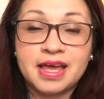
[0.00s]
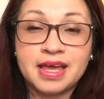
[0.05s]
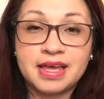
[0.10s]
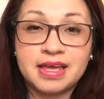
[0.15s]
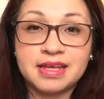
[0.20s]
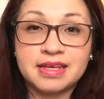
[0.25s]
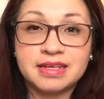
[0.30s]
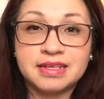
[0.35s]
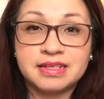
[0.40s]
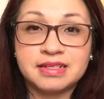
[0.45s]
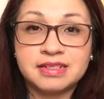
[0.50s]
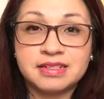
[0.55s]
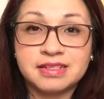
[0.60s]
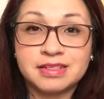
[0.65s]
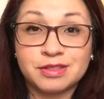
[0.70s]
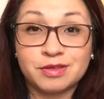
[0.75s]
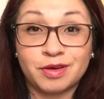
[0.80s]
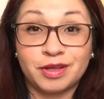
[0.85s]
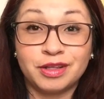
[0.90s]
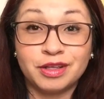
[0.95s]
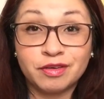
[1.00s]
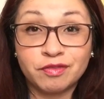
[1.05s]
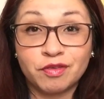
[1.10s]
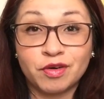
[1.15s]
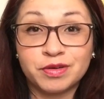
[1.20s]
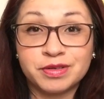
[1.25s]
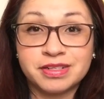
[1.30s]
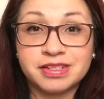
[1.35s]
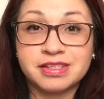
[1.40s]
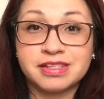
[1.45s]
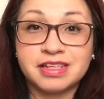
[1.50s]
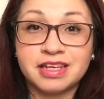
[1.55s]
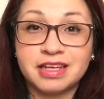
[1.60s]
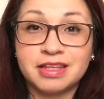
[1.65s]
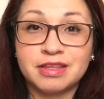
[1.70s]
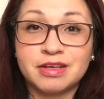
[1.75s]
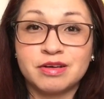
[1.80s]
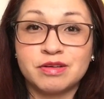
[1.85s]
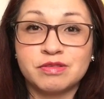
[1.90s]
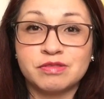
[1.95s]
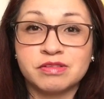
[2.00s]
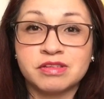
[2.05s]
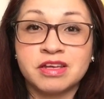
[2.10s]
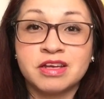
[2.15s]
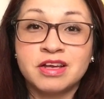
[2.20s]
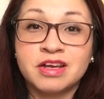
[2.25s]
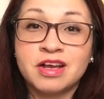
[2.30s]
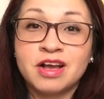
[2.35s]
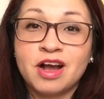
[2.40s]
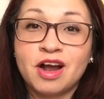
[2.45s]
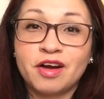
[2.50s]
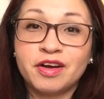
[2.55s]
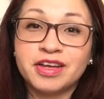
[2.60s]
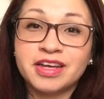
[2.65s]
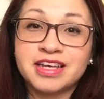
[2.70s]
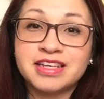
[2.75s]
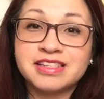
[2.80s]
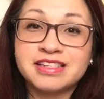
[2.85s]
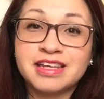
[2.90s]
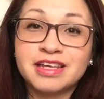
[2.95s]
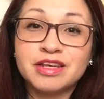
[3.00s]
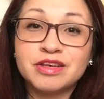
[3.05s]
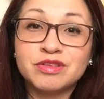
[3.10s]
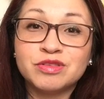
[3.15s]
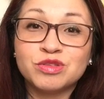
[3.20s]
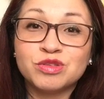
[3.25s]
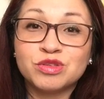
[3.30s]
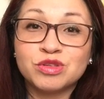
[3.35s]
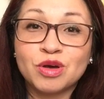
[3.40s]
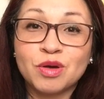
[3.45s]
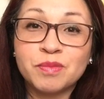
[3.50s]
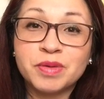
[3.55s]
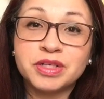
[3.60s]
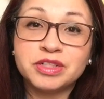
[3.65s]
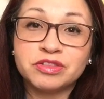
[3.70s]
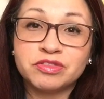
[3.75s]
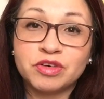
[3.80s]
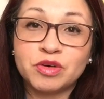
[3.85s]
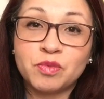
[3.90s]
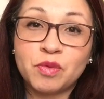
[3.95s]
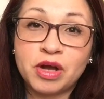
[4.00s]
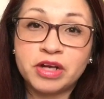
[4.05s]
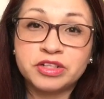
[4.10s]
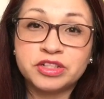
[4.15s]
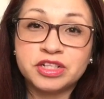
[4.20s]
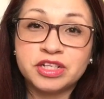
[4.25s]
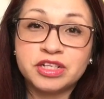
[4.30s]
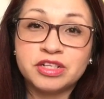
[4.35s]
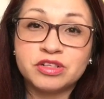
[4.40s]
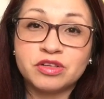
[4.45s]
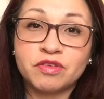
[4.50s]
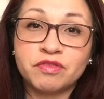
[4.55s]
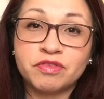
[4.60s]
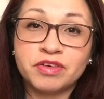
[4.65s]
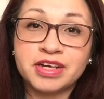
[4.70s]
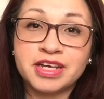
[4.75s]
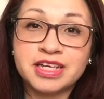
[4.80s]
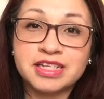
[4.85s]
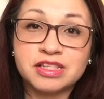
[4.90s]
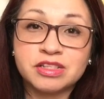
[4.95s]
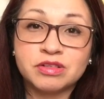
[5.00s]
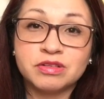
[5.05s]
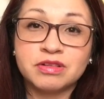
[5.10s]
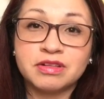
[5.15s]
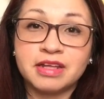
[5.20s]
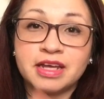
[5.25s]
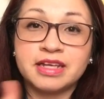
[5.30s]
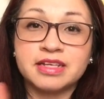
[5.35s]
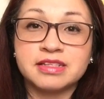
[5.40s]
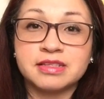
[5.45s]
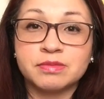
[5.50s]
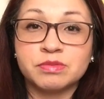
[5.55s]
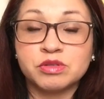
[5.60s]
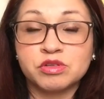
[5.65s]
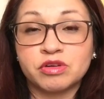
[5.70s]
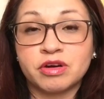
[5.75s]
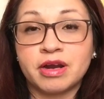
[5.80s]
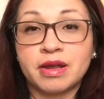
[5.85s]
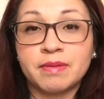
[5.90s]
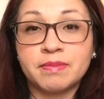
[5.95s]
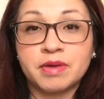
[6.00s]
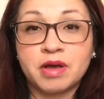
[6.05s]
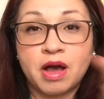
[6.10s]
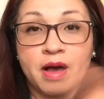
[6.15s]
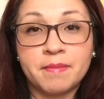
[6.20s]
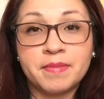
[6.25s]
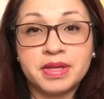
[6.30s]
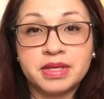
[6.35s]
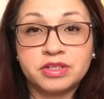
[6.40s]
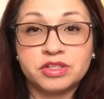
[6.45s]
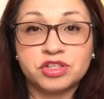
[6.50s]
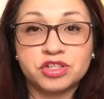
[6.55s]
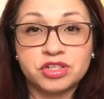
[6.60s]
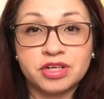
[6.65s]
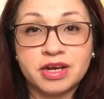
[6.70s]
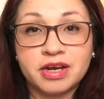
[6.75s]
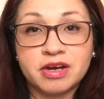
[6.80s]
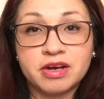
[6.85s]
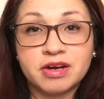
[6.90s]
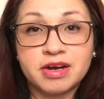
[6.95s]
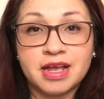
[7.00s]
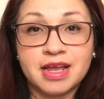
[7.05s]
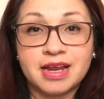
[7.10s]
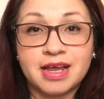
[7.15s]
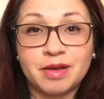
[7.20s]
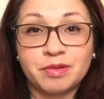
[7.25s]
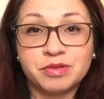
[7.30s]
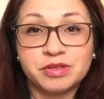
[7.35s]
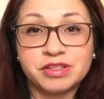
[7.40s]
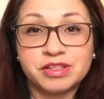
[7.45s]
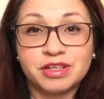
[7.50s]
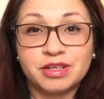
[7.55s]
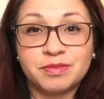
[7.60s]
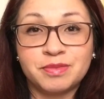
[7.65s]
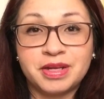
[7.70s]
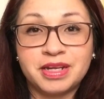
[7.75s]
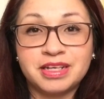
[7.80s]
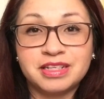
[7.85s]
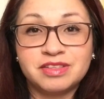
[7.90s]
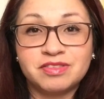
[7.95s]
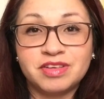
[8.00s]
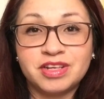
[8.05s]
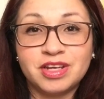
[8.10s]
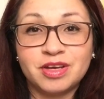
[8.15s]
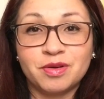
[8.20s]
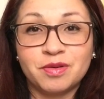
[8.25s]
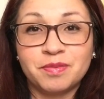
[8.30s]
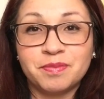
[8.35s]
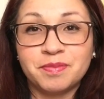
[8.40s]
And so I look forward to seeing those. All right, guys, thank you so much for watching. Don't forget to like, subscribe, comment, and share, and I will see you in my next video.